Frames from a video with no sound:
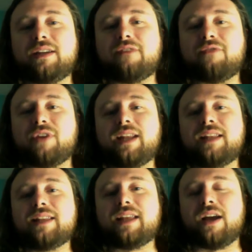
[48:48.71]
forgetting
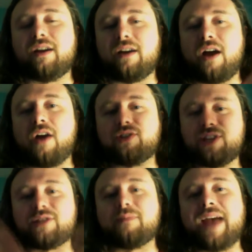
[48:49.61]
that our
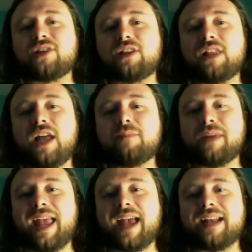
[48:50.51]
system has a luck
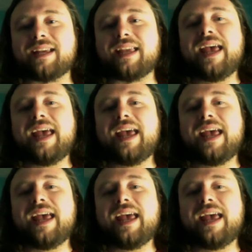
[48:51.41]
mechanic,